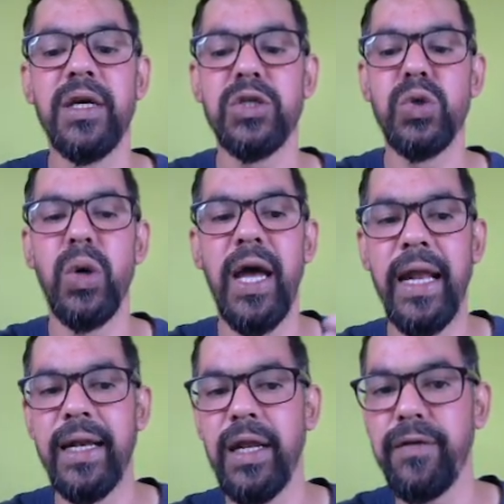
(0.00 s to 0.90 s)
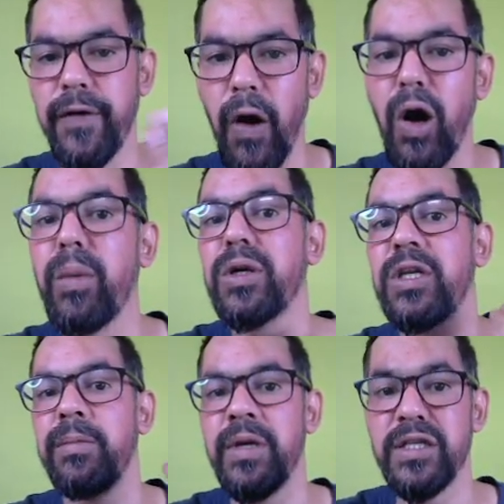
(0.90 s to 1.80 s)
So and if you talk about
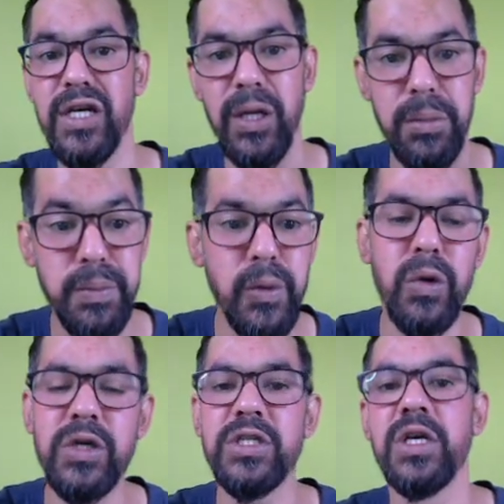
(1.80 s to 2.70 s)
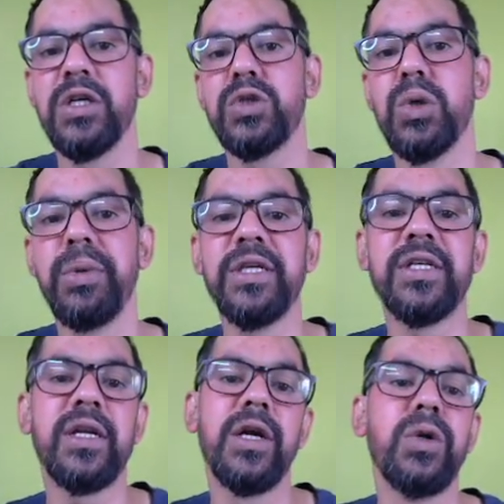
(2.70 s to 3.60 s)
the major imports, so we
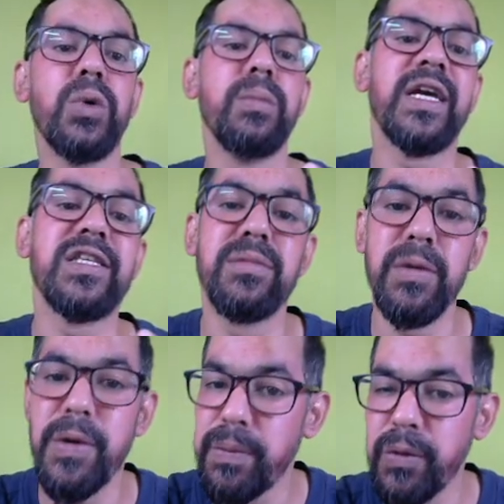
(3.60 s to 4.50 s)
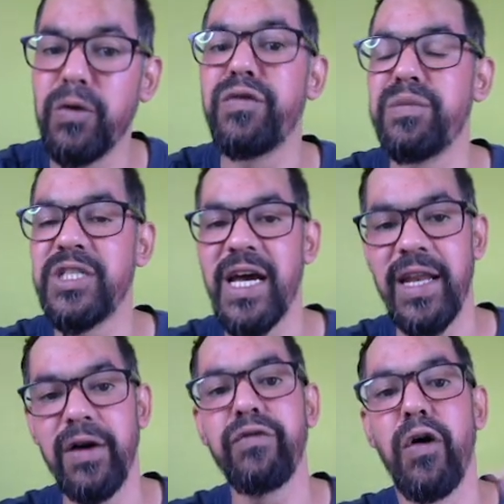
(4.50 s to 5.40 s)
generally do maximum import from
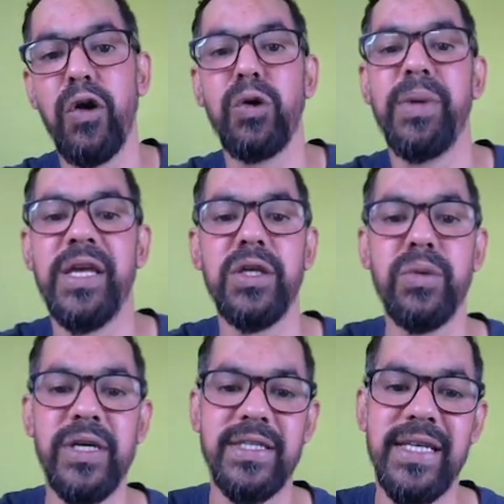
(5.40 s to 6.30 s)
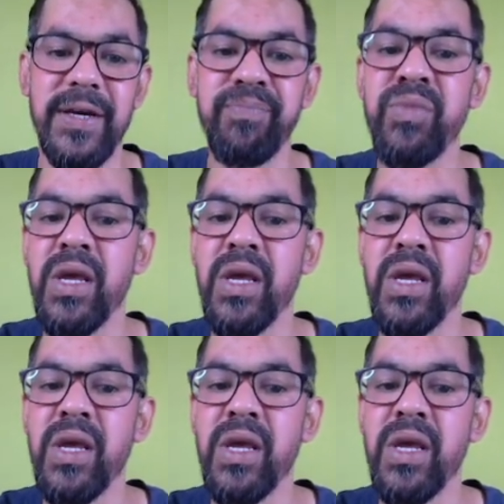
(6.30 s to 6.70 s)
China, followed by USA,